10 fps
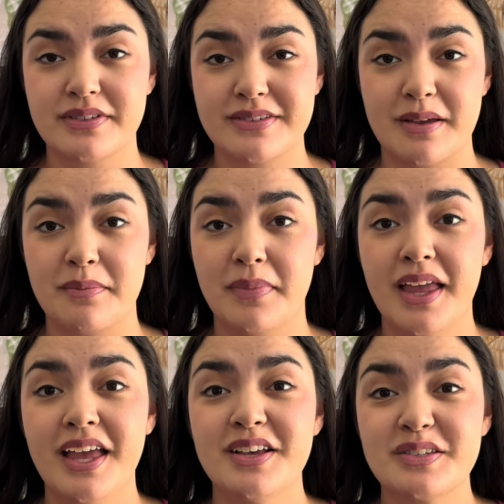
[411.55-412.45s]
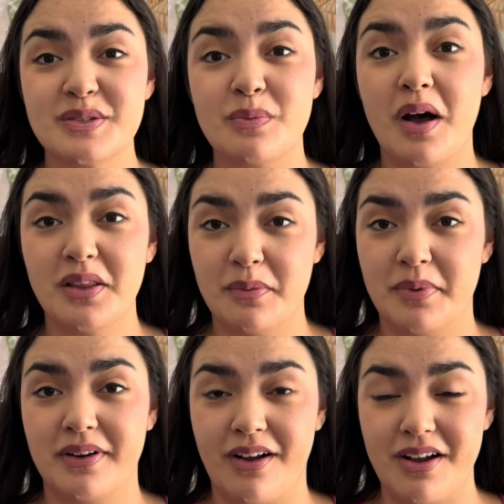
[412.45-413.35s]
Some swallow
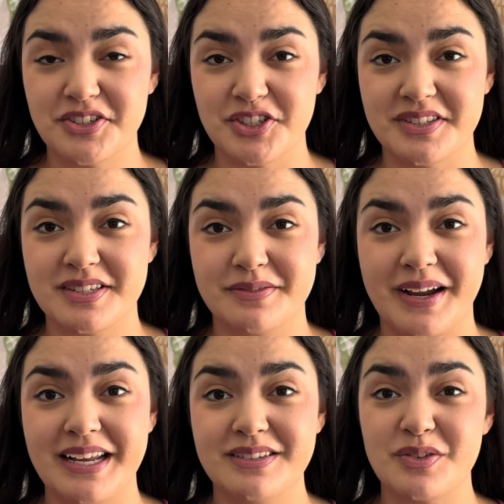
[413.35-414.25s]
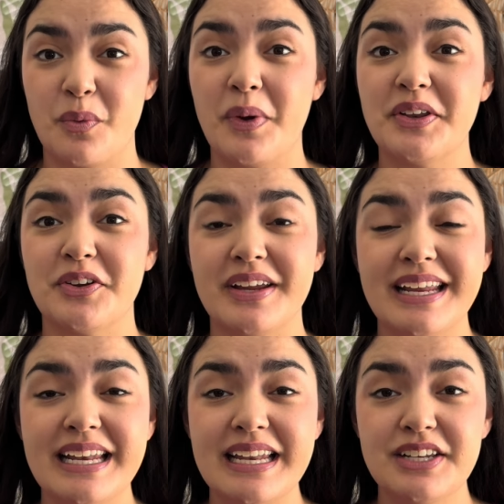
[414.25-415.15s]
precautions, right? So when you're
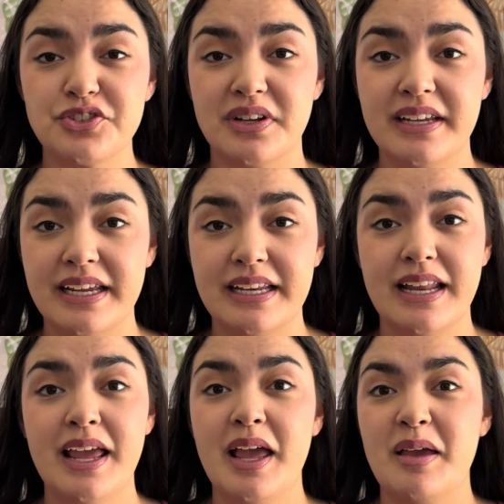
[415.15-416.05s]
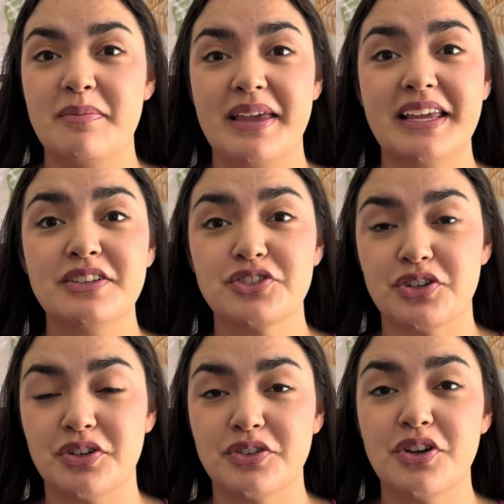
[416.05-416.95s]
eating and drinking, making
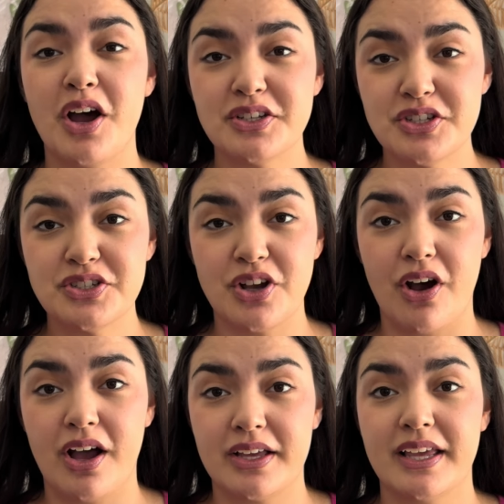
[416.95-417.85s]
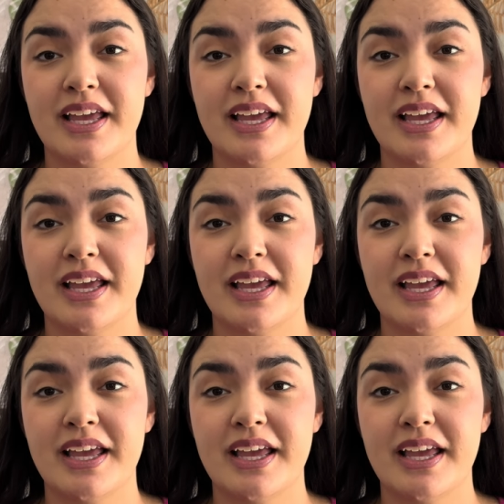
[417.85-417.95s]
sure not to talk,